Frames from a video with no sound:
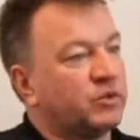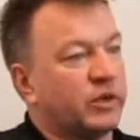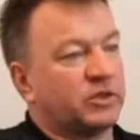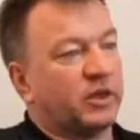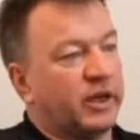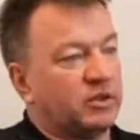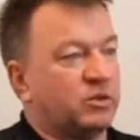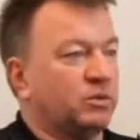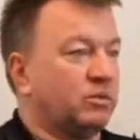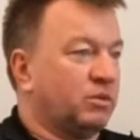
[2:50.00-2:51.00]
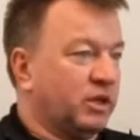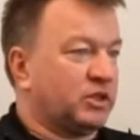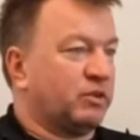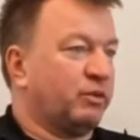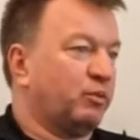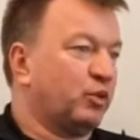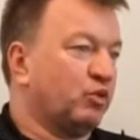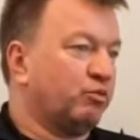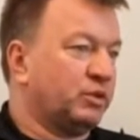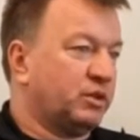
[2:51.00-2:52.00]
to actually get to lots of
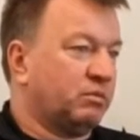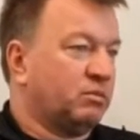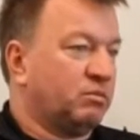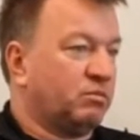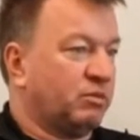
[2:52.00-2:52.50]
improvement in